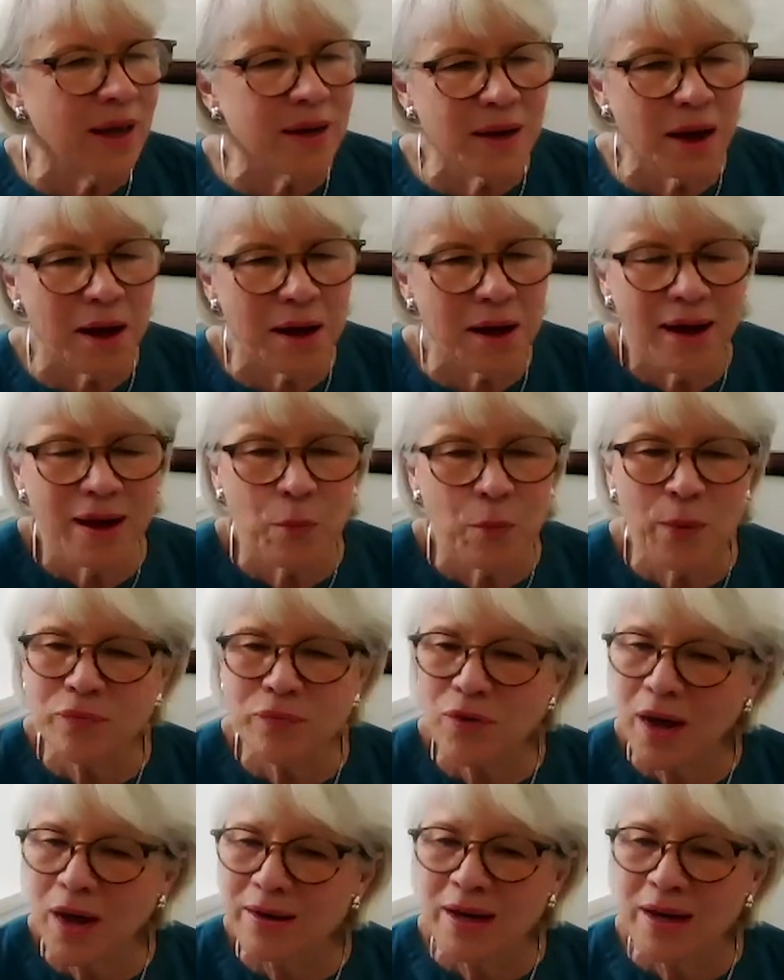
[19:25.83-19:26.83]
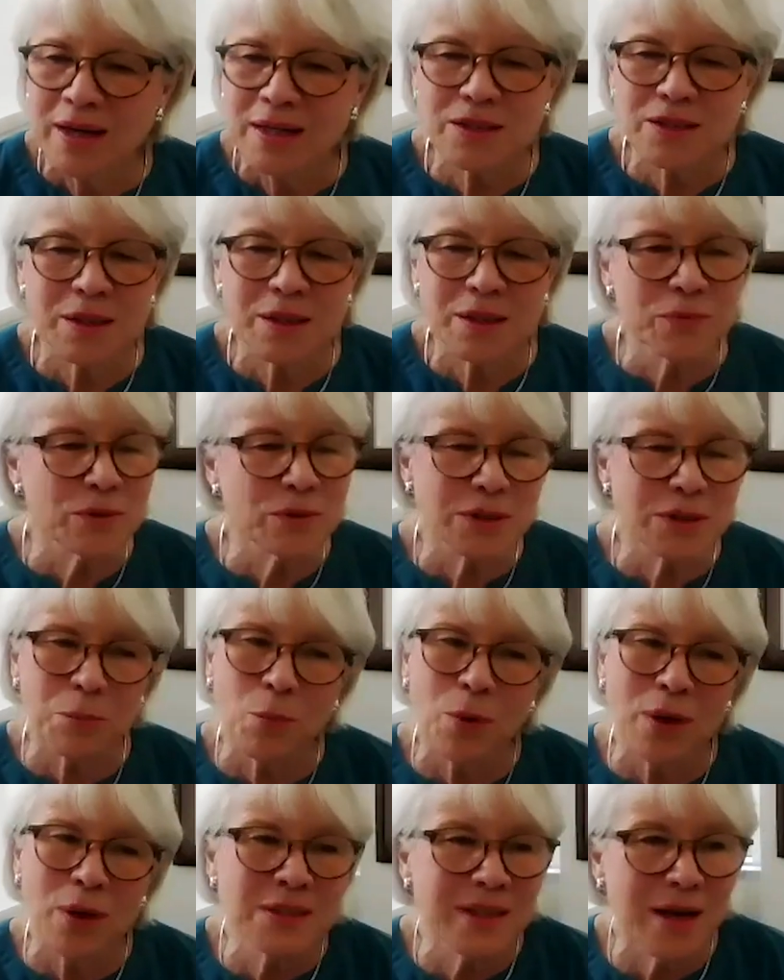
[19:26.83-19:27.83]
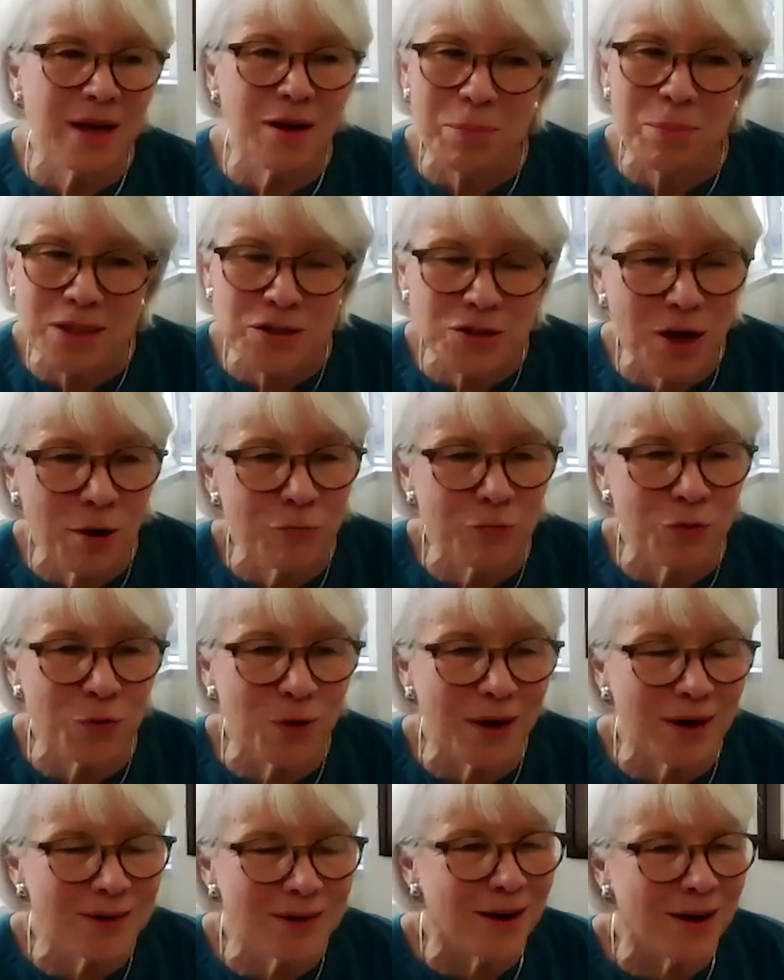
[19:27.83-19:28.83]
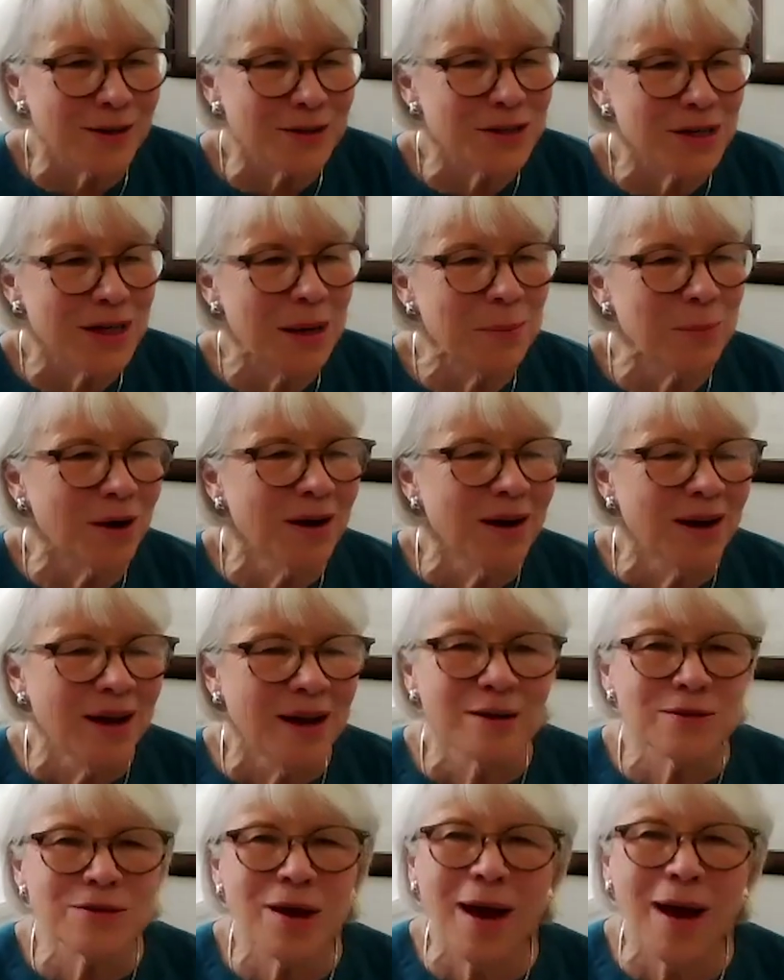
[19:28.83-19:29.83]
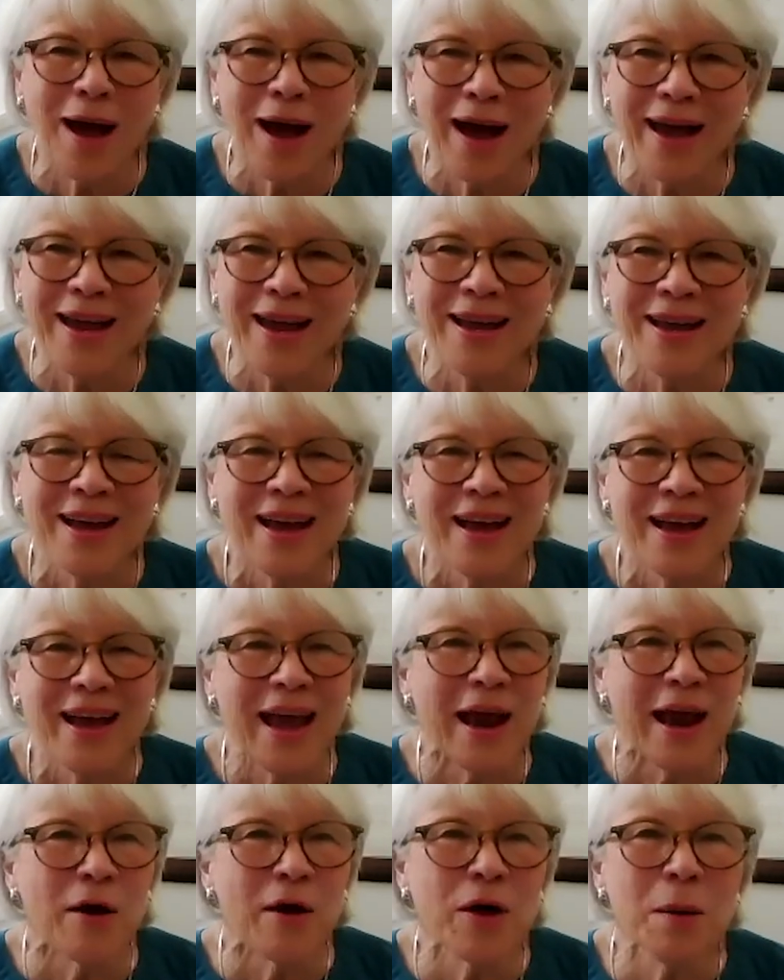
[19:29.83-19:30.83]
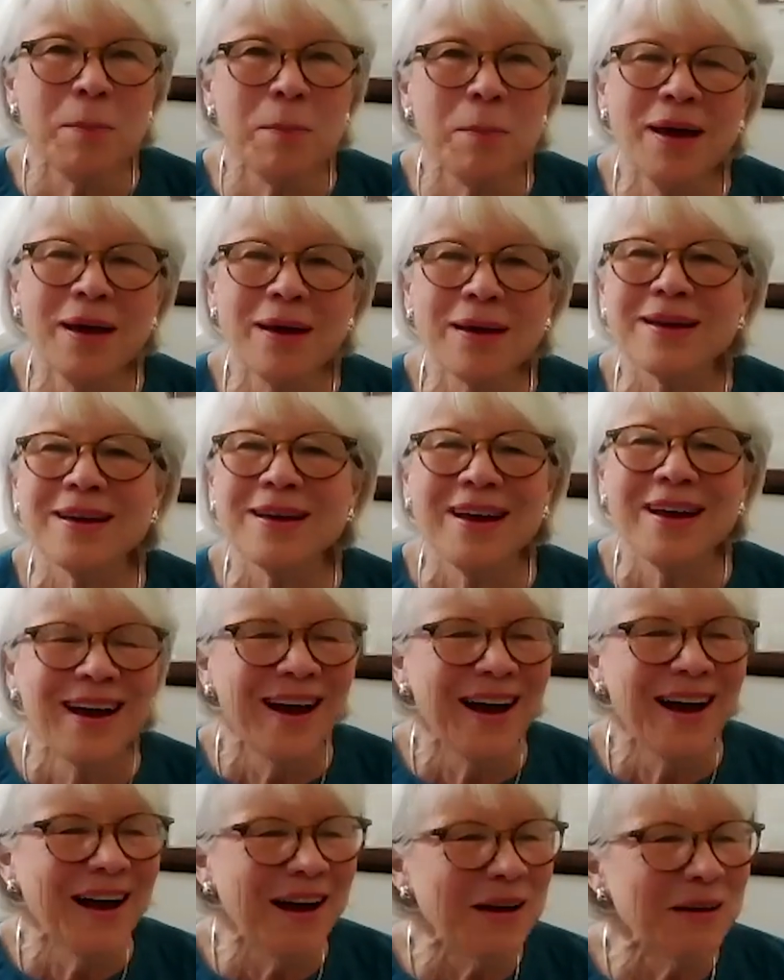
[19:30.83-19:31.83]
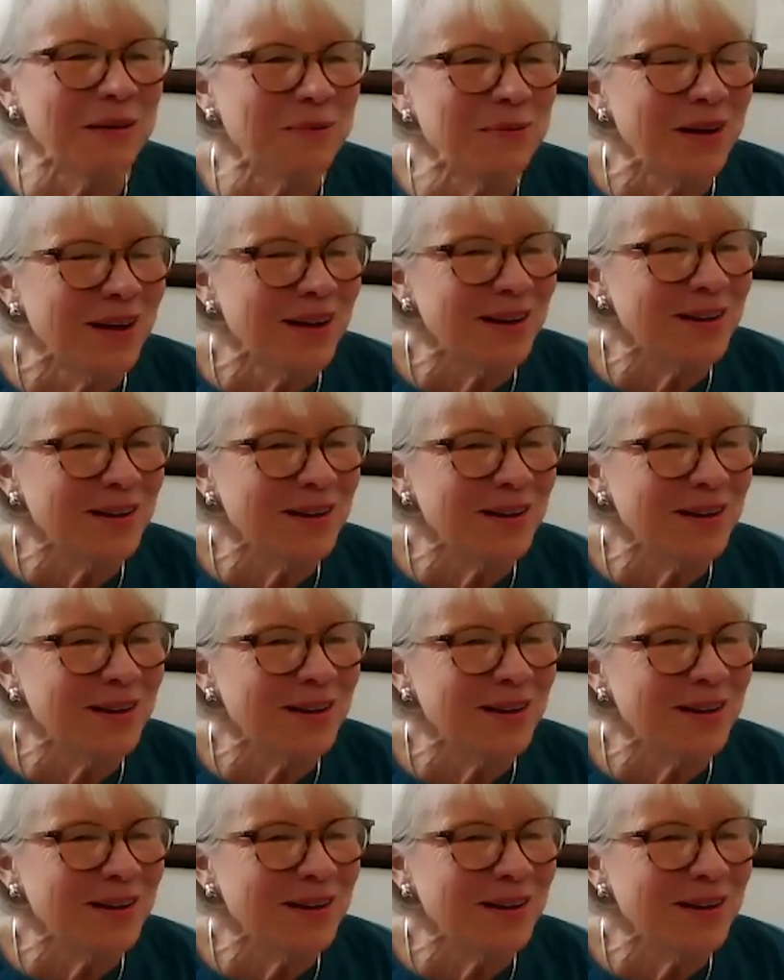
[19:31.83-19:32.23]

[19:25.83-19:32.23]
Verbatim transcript: like we've got some some ones that have been tough for our, our team are Thai, Arabic, uh,